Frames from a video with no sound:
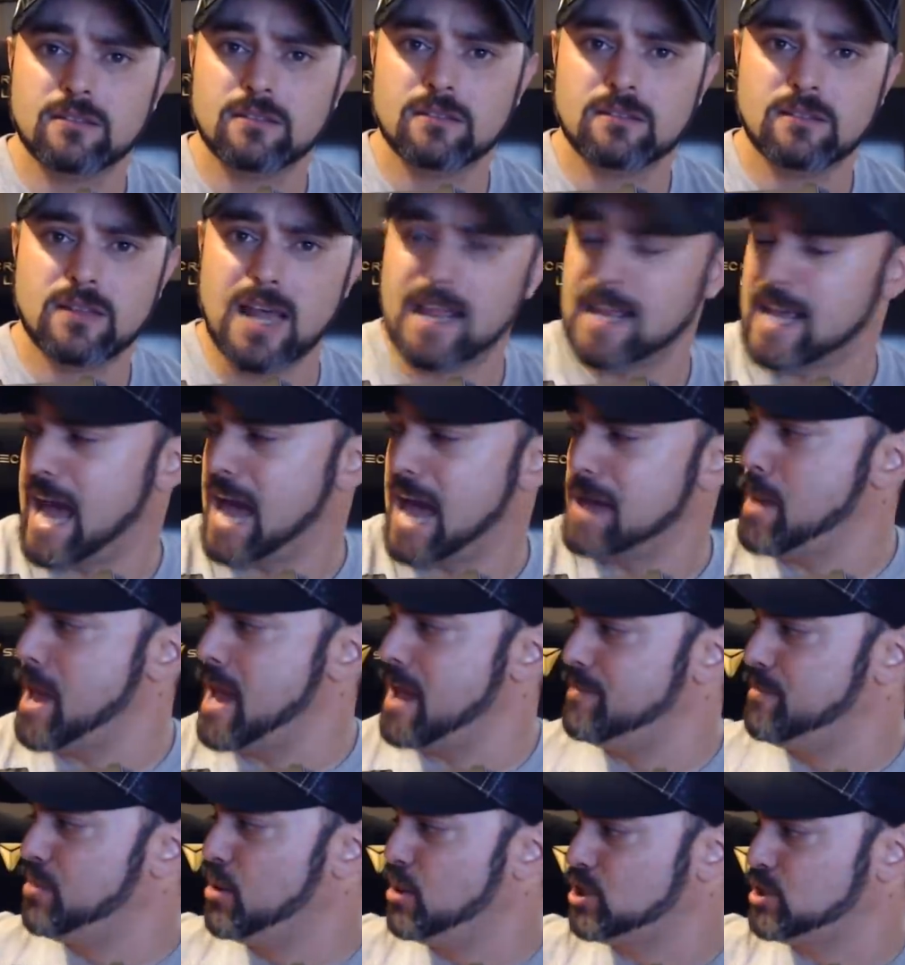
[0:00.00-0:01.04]
Now, the guy may
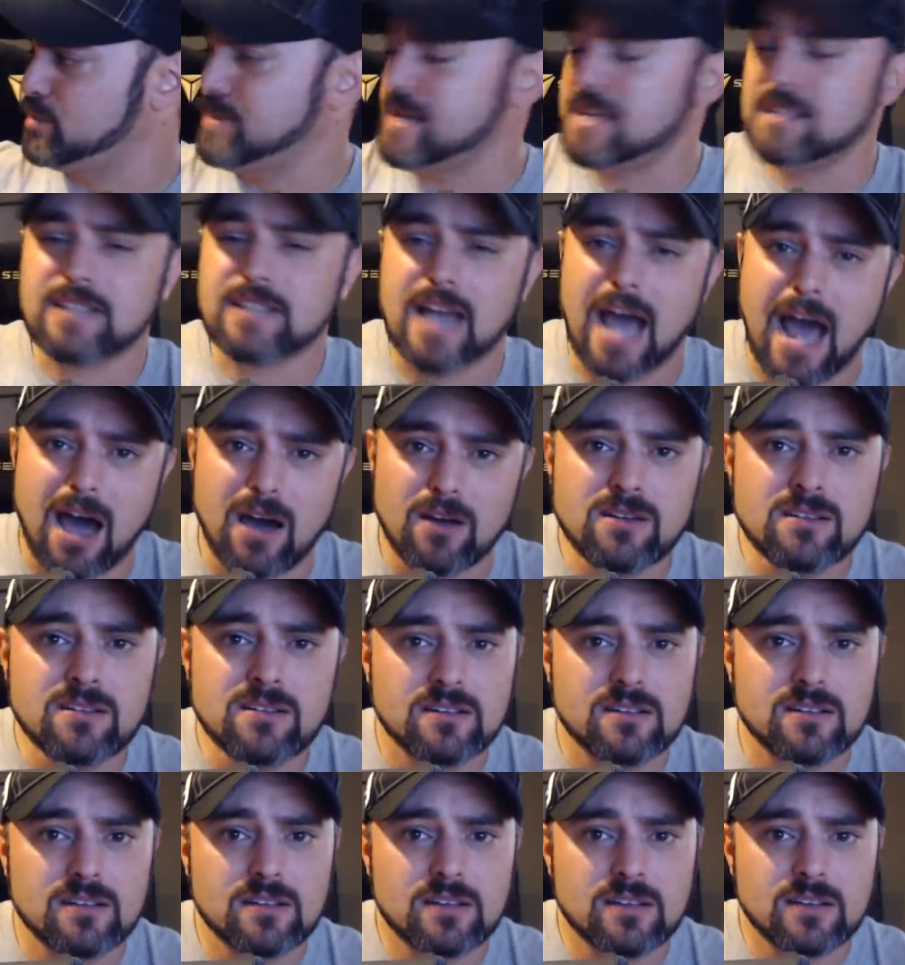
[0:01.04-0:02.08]
have pushed me down.
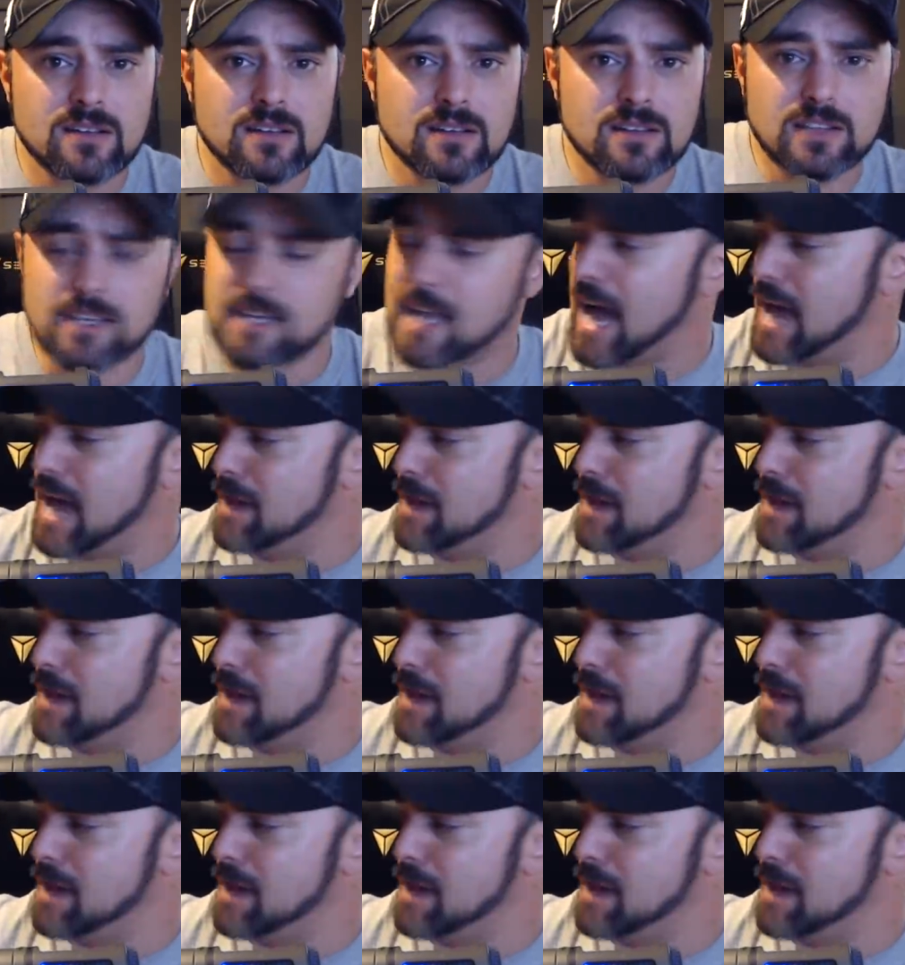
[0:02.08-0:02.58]
The guy